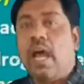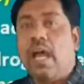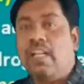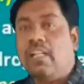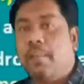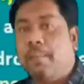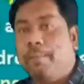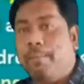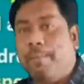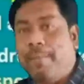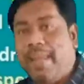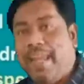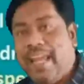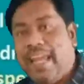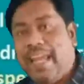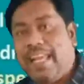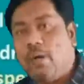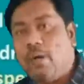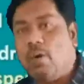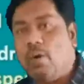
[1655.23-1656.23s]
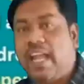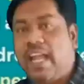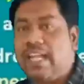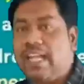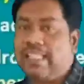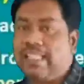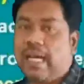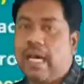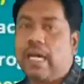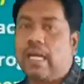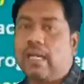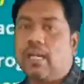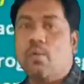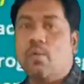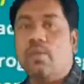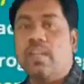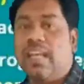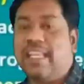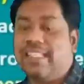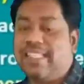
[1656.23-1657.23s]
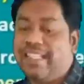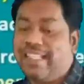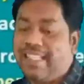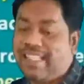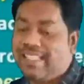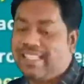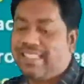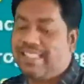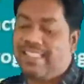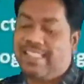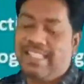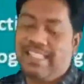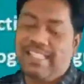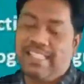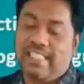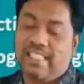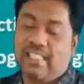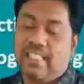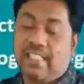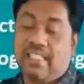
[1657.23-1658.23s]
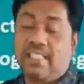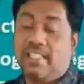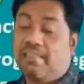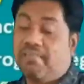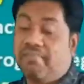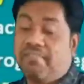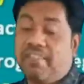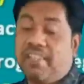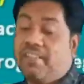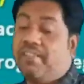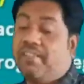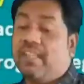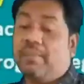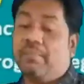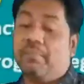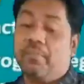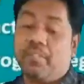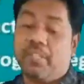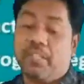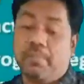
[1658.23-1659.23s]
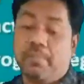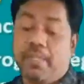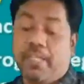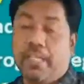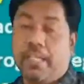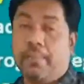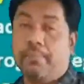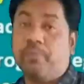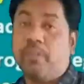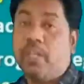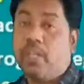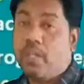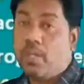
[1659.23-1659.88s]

and the male gonads are known as a testes. This is the very important, beta.